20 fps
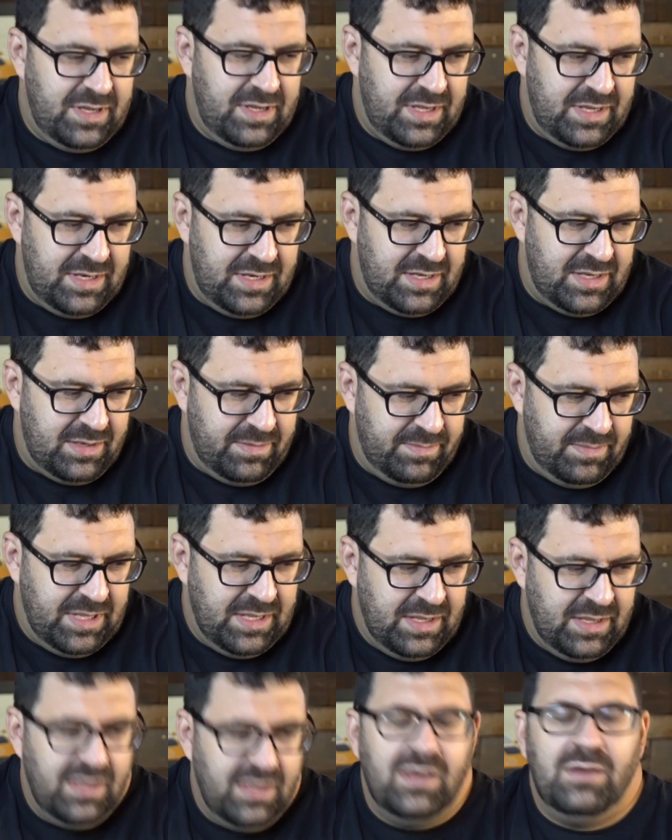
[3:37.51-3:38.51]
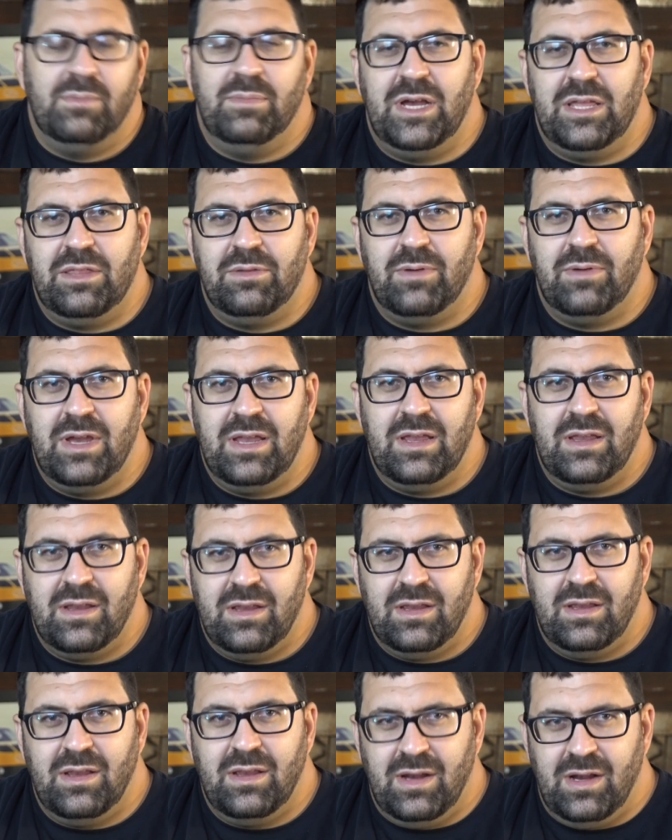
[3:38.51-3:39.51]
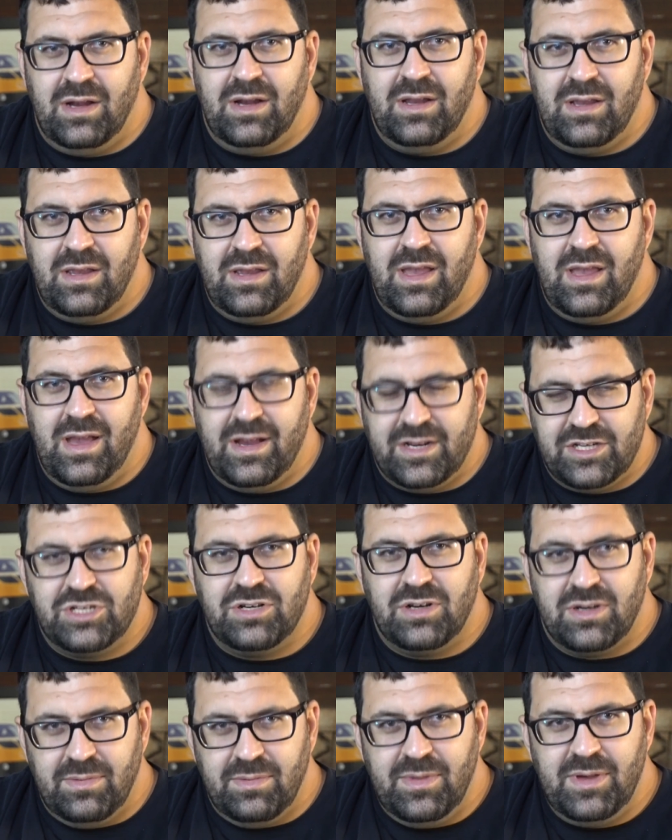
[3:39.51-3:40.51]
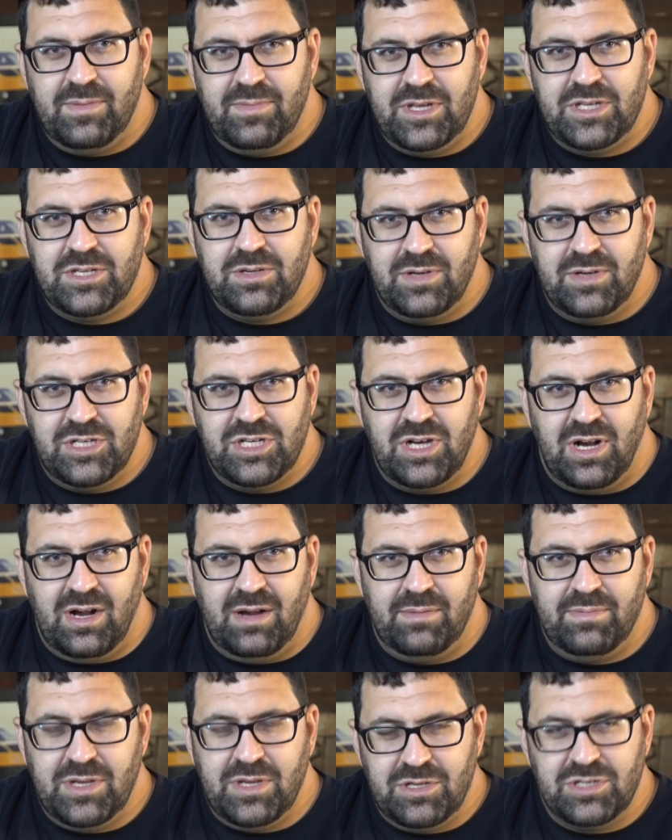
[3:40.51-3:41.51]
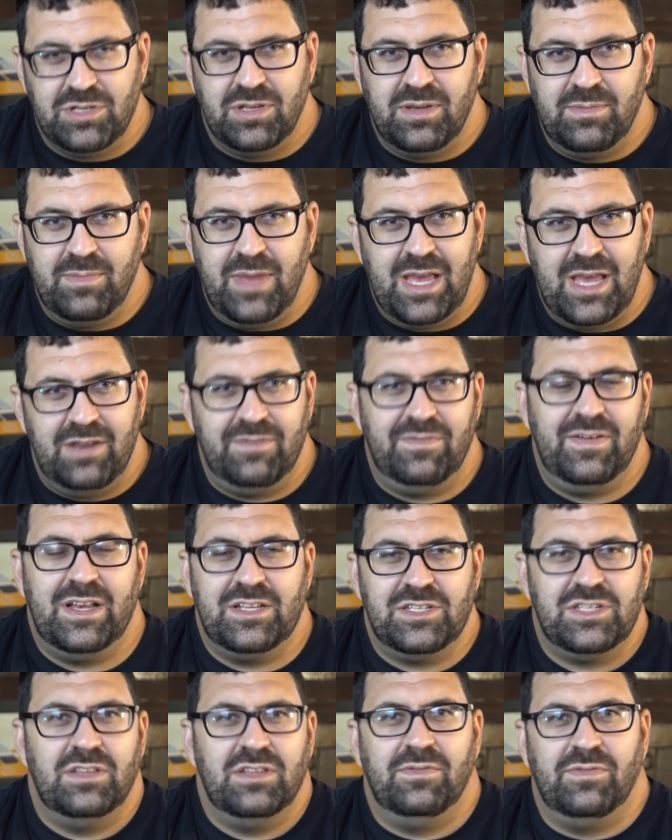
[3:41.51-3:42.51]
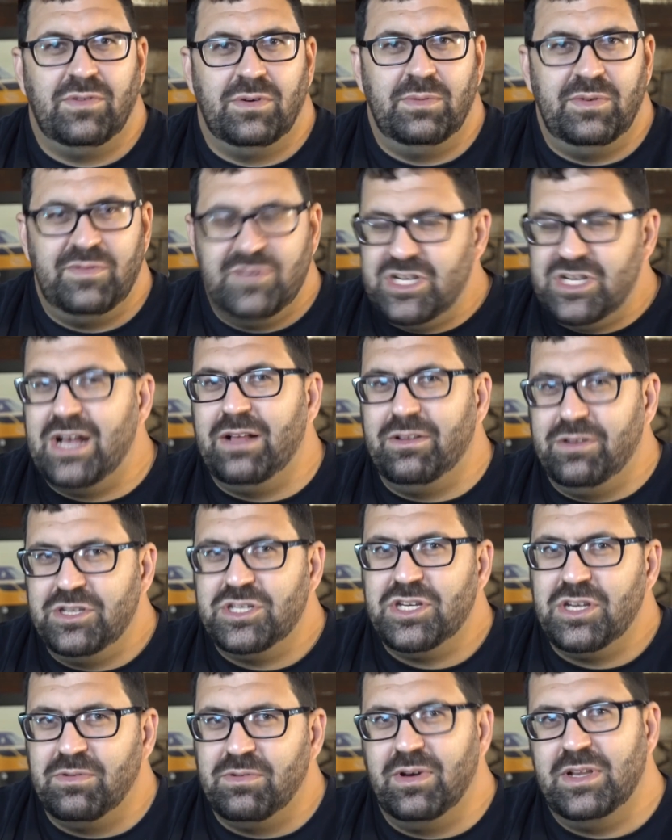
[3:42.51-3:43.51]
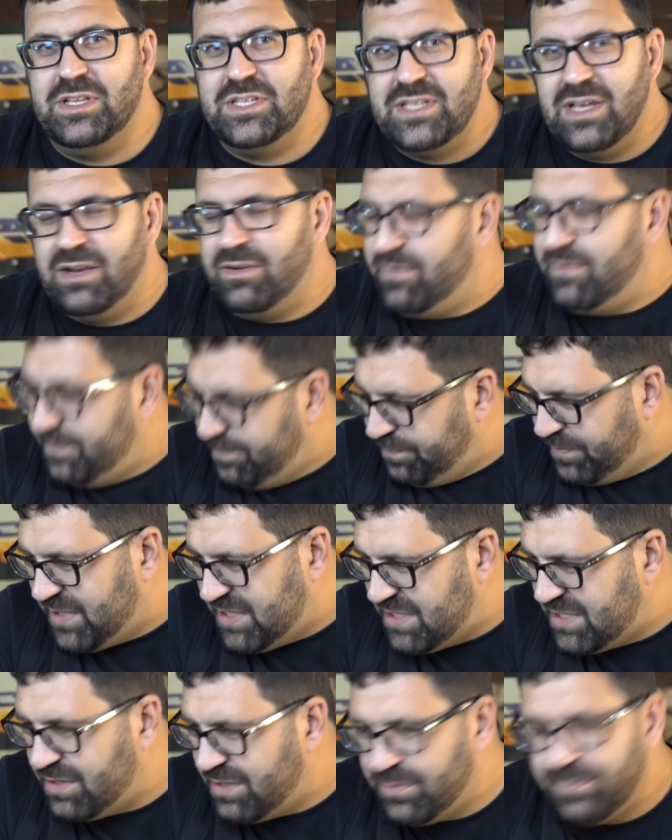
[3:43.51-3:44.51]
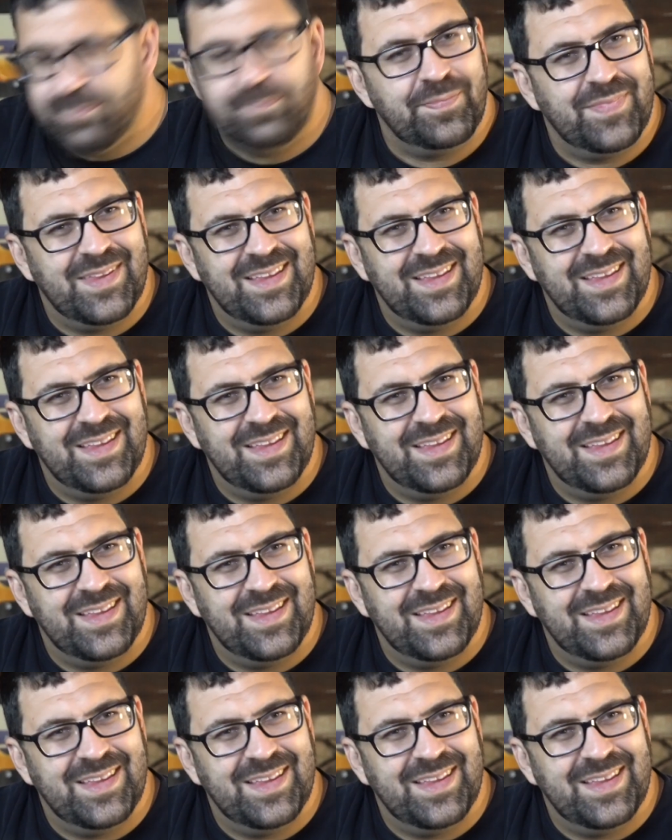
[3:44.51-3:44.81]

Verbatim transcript: And by the way, extra commitment to a job usually manifests in the form of challenging oneself. So